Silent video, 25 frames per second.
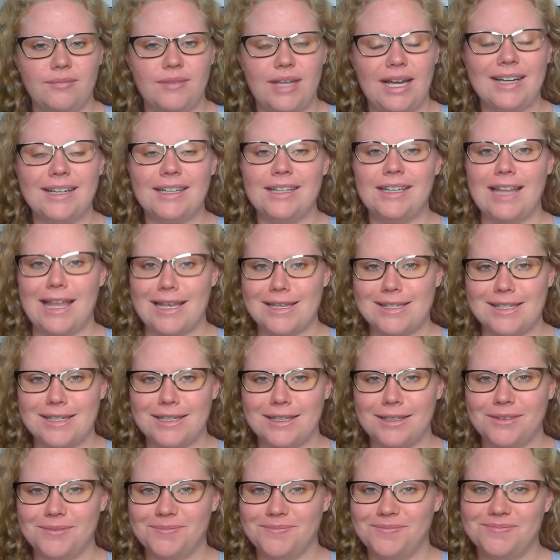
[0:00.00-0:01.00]
A
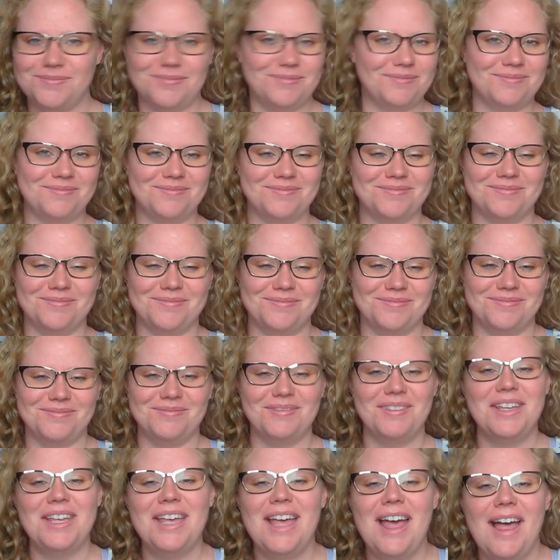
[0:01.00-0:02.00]
classic.
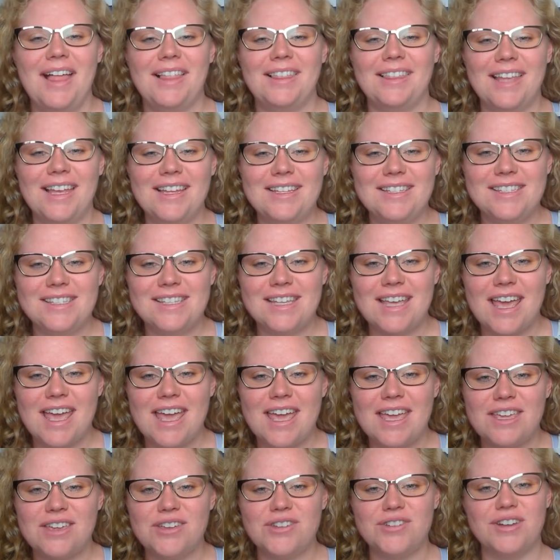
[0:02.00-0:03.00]
Let's
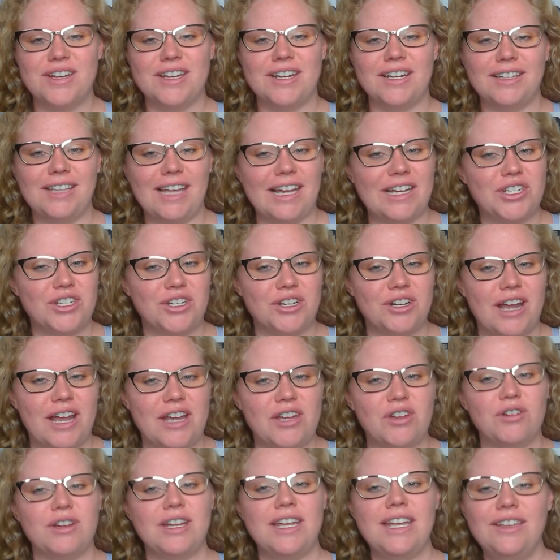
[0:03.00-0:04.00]
say you're in a lecture
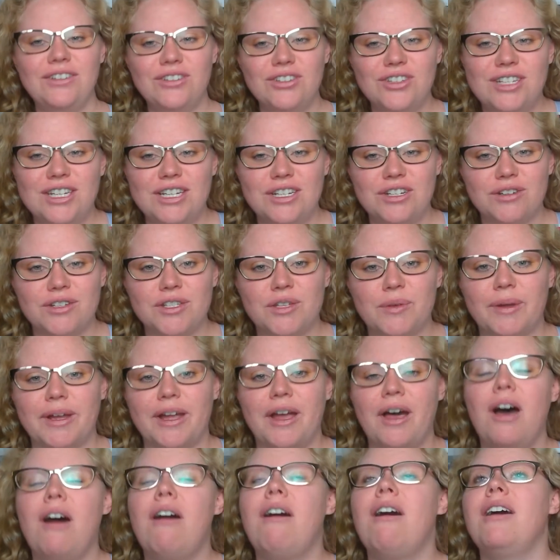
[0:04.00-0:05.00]
and your English teacher is going
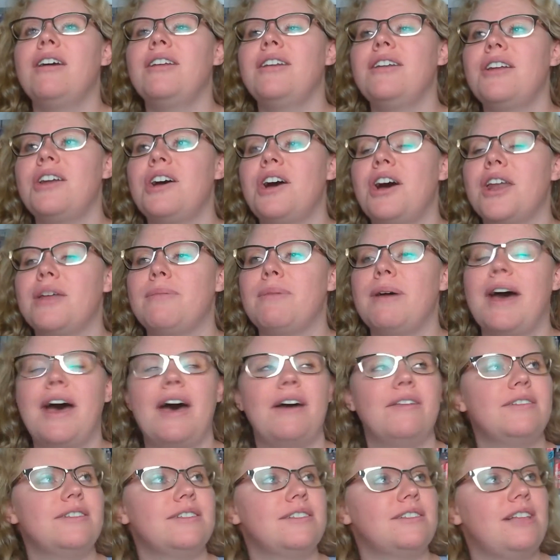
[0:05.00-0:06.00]
on and on about
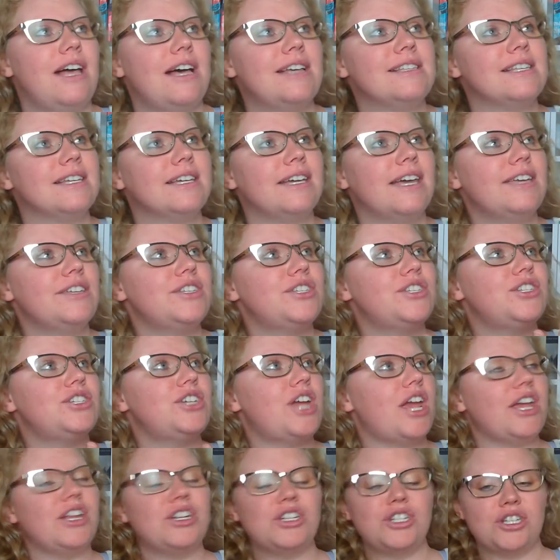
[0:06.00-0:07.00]
how this classic has
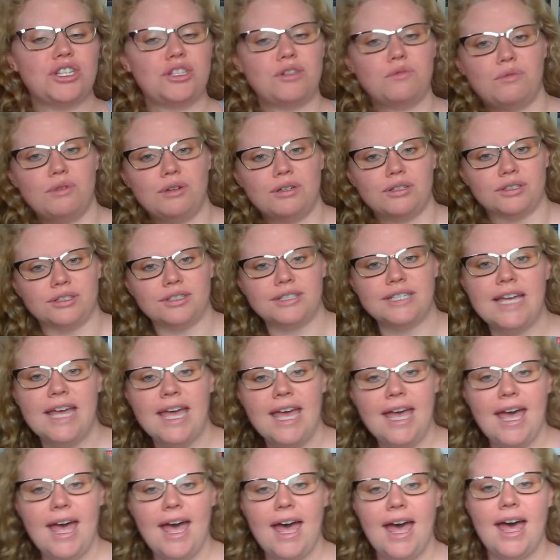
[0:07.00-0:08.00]
changed the world,
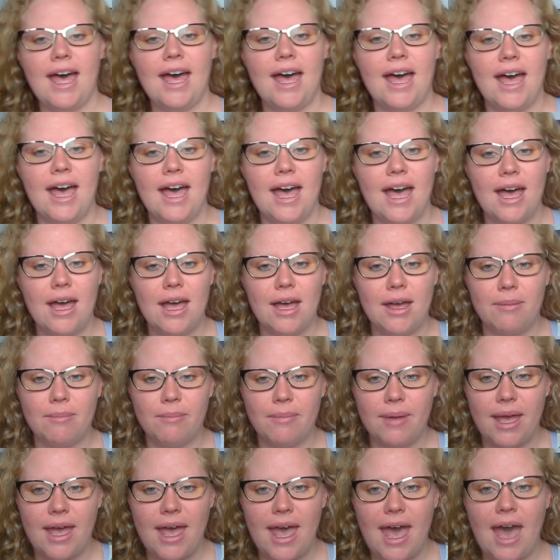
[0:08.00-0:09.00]

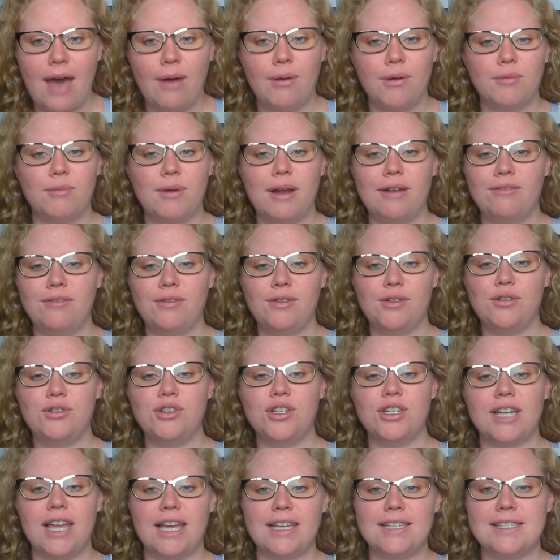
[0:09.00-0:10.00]
how it
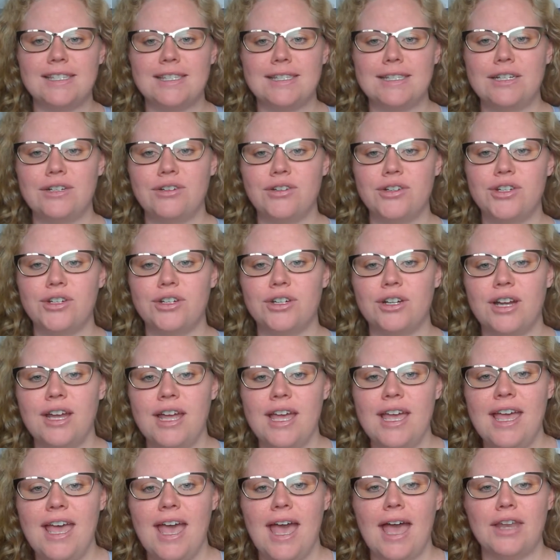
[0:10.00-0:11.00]
revolutionized literature,
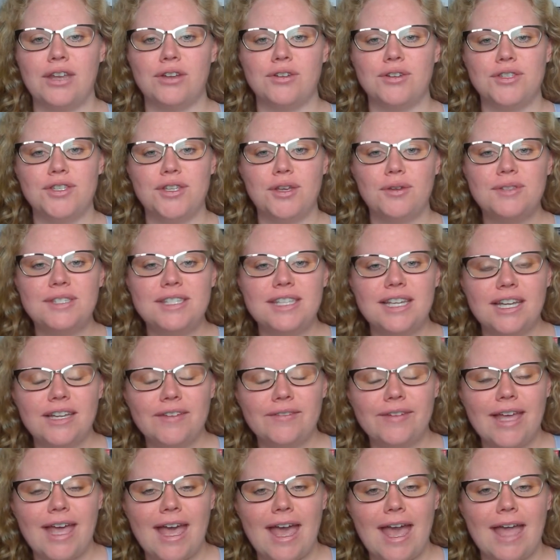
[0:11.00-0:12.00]
and you're so sick
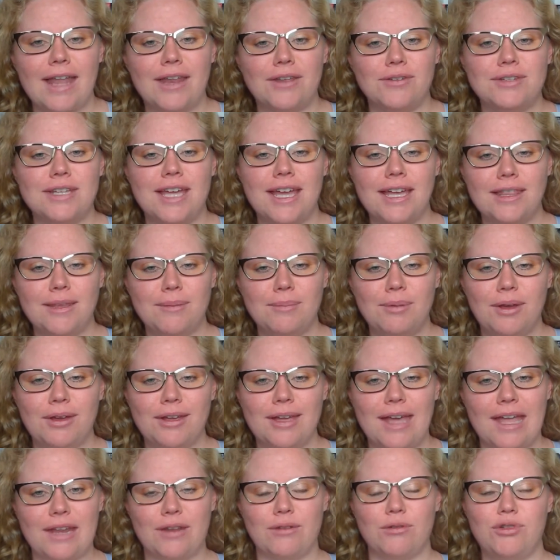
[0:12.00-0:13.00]
of it, and you take the
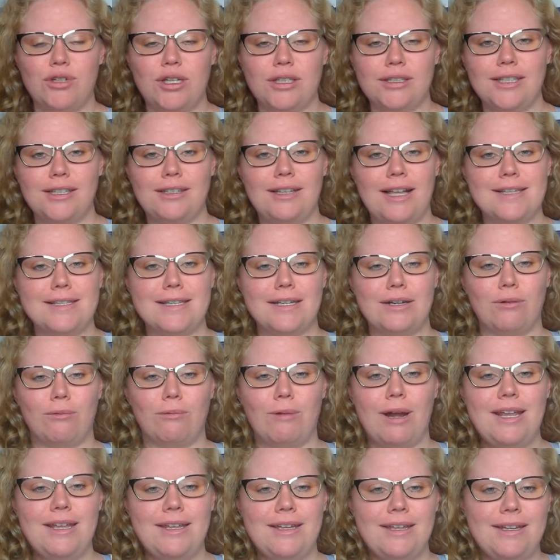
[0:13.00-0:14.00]
book and you chuck the classic
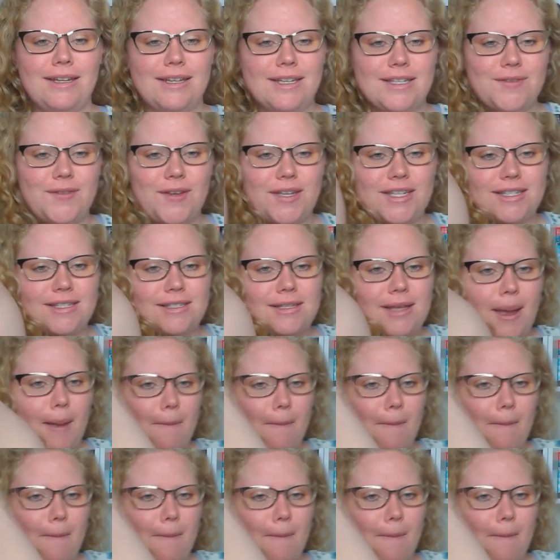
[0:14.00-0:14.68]
right in his face.